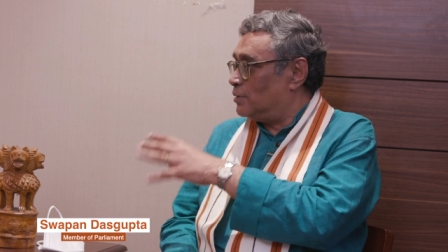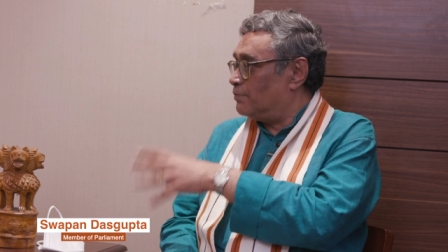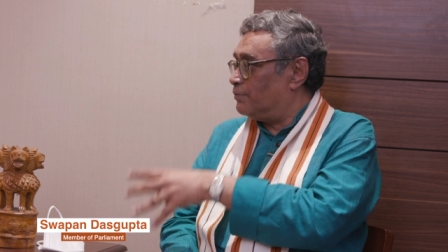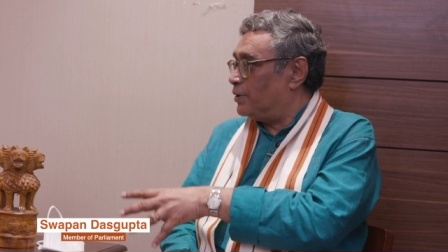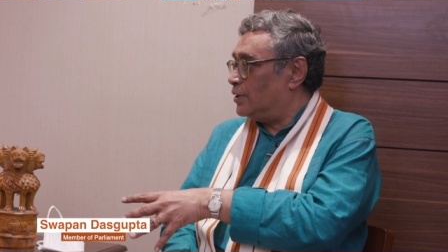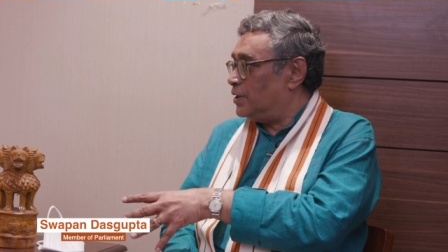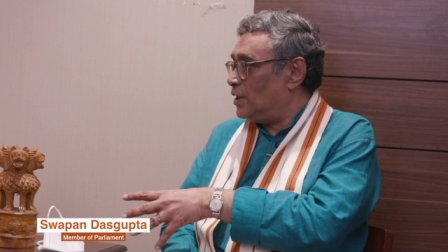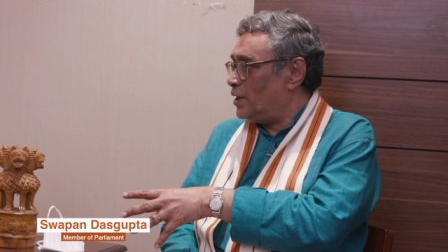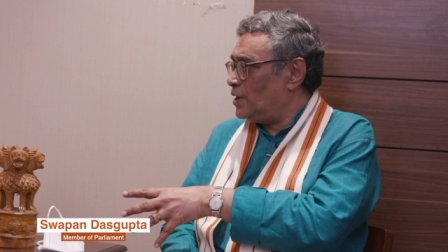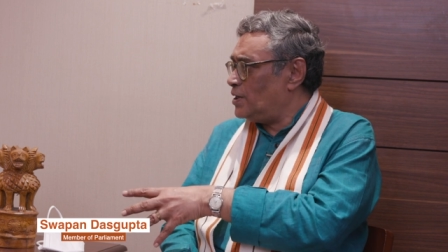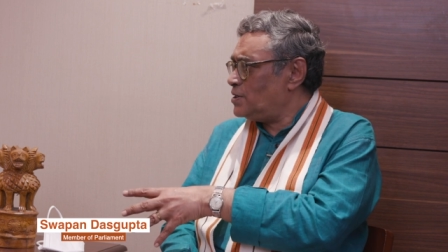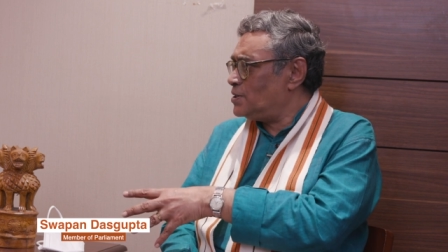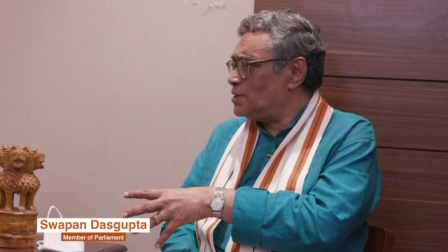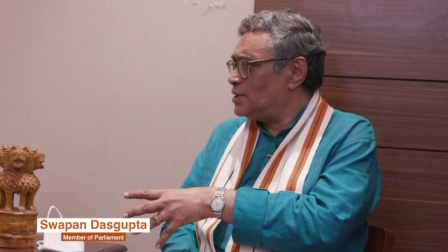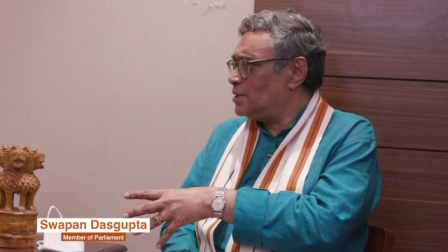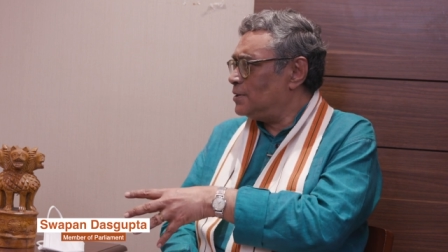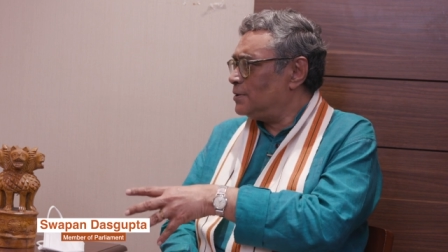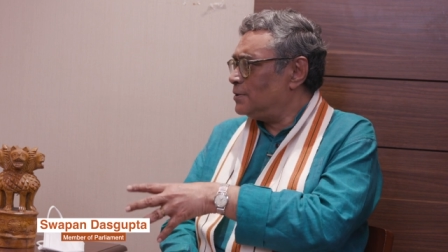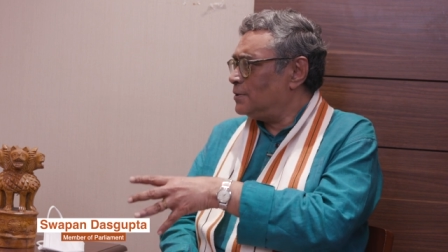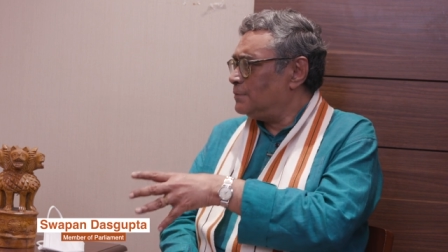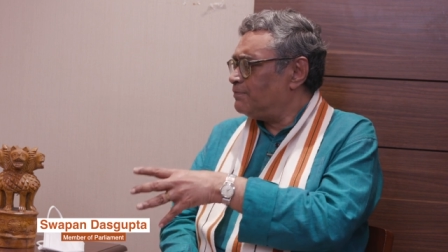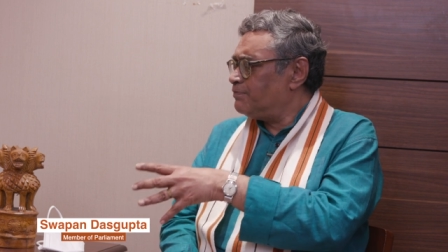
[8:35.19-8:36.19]
Pradesh
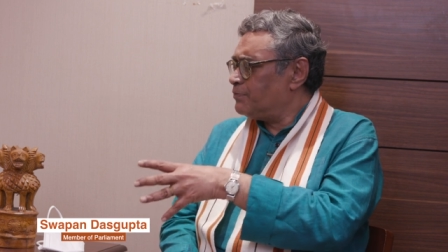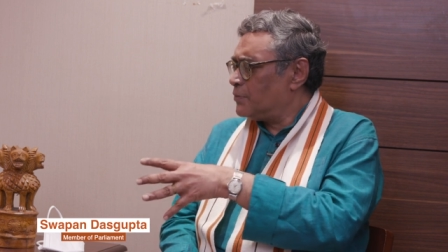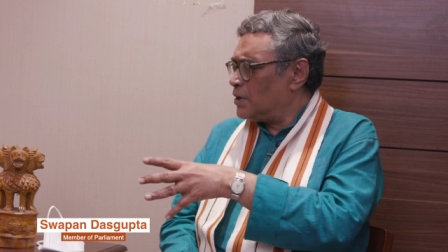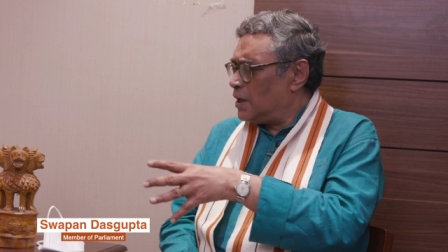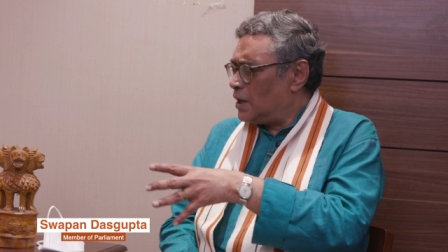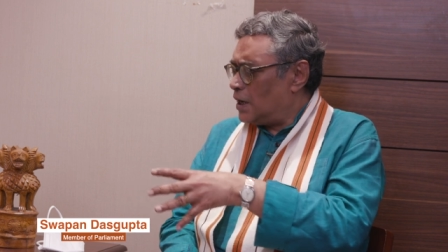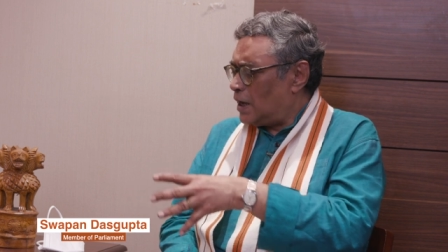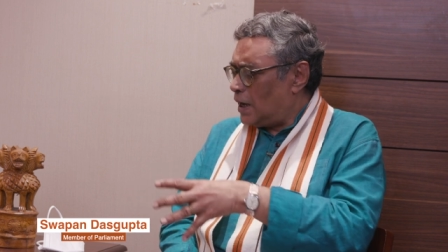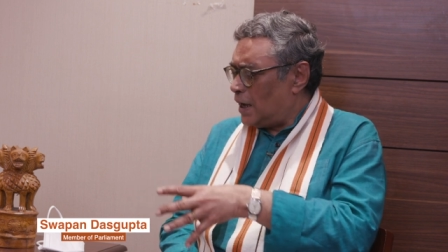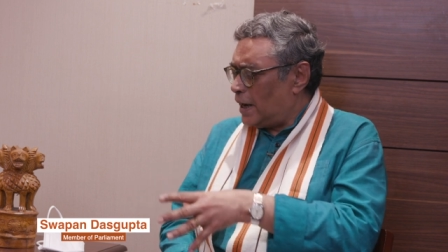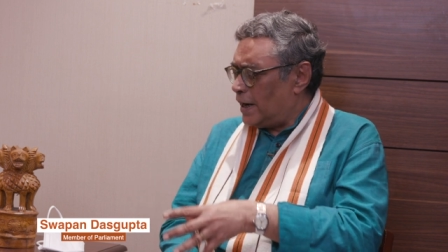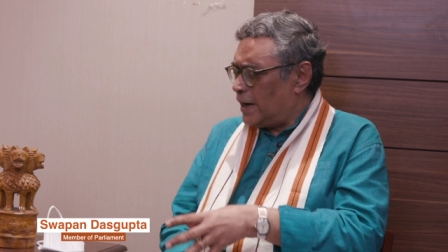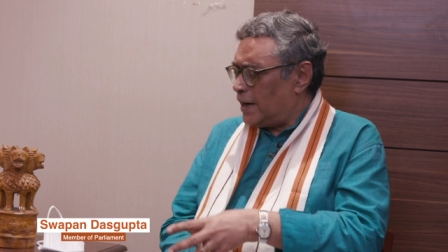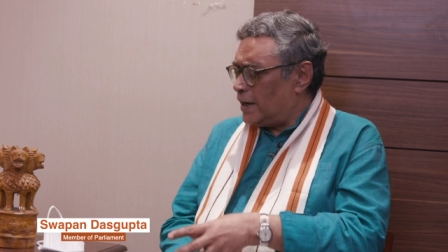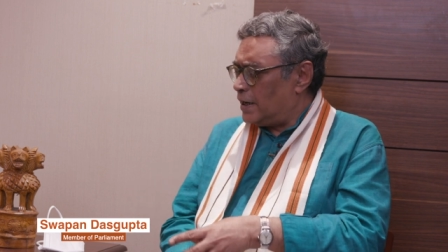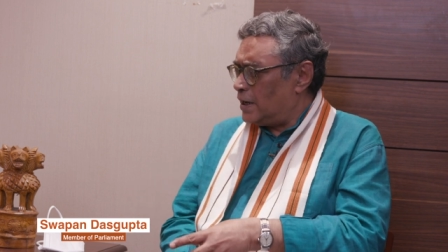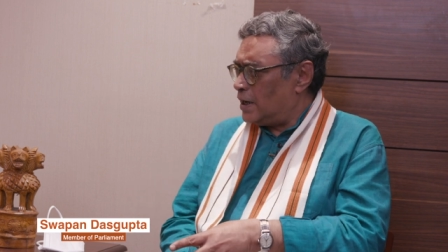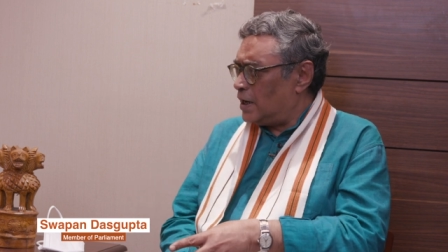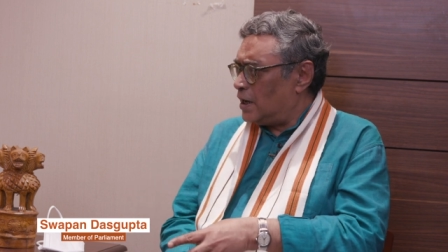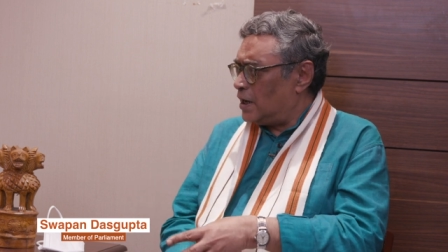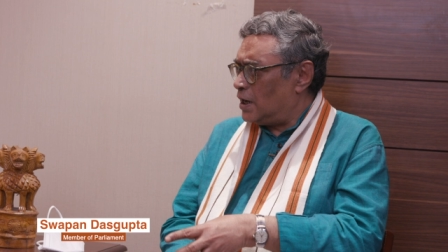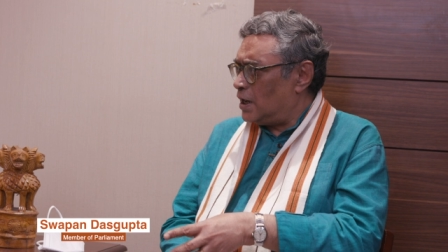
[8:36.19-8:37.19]

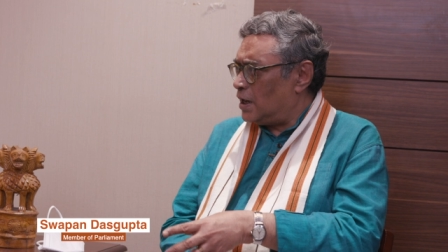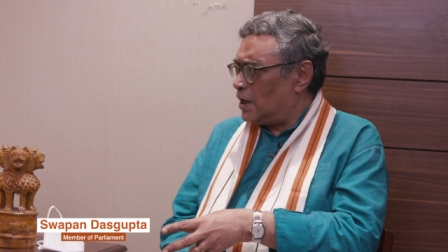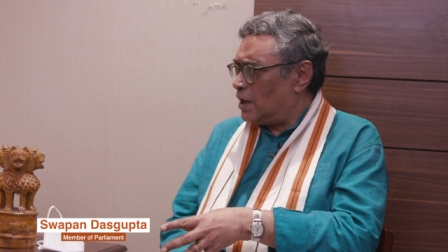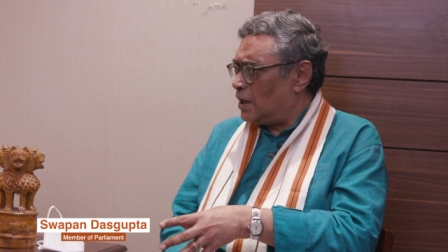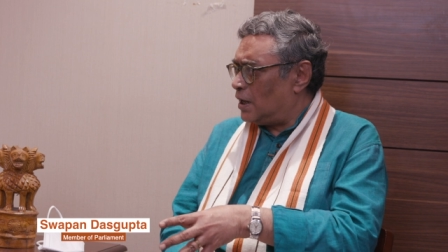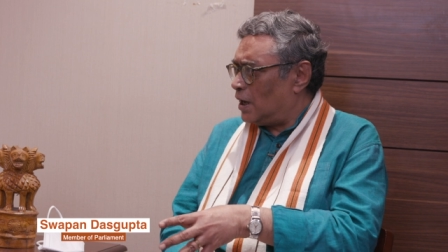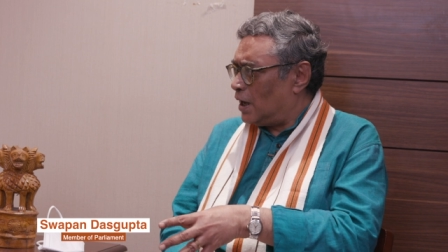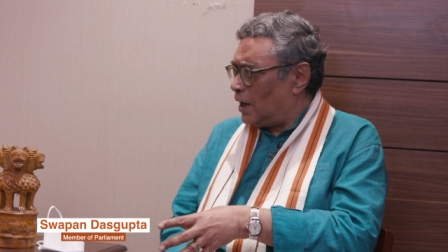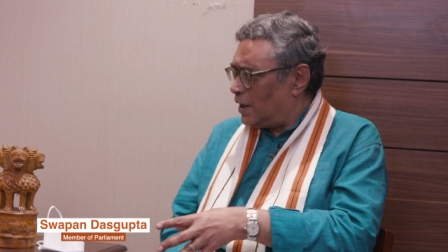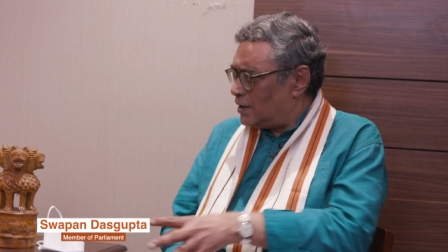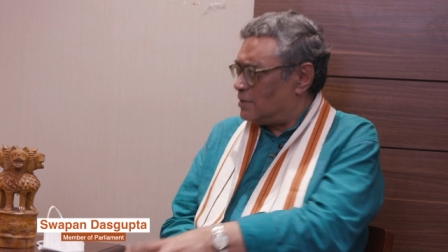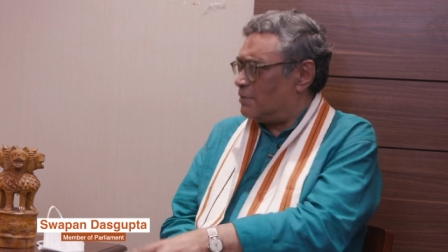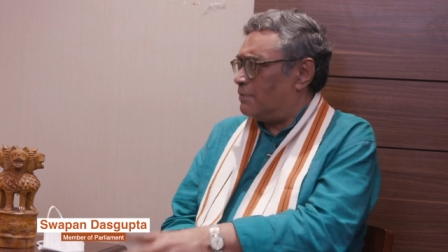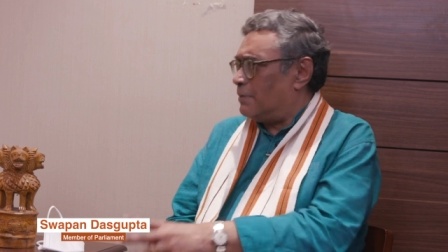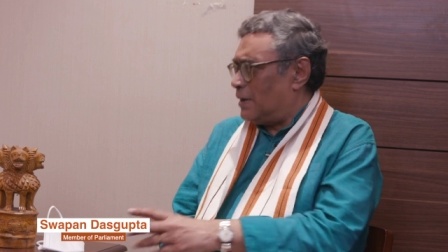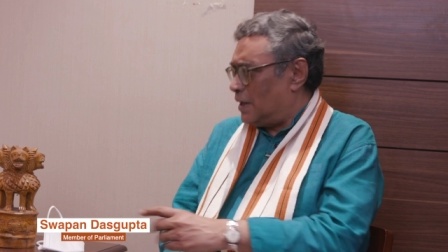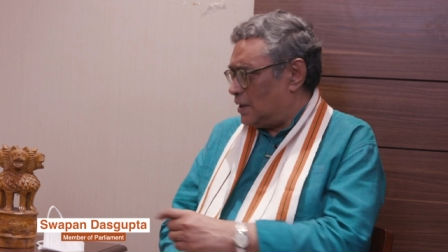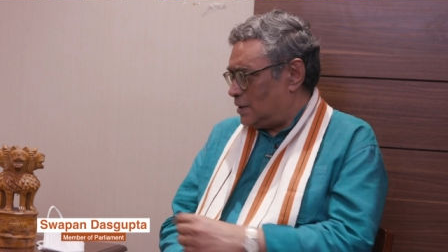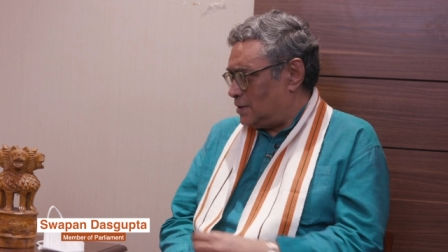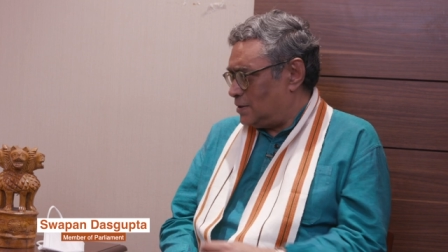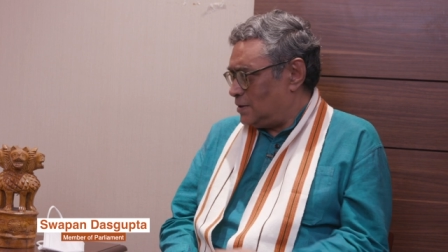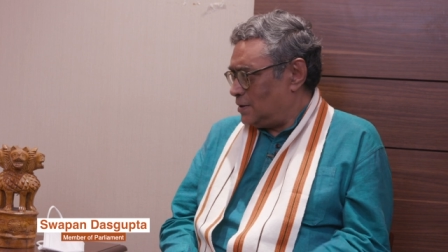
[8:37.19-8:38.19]
and
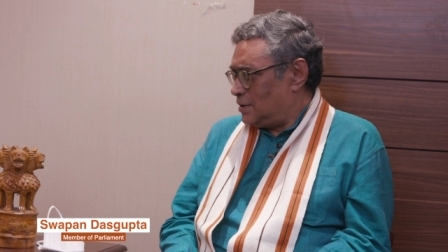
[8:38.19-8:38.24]
Hyderabad.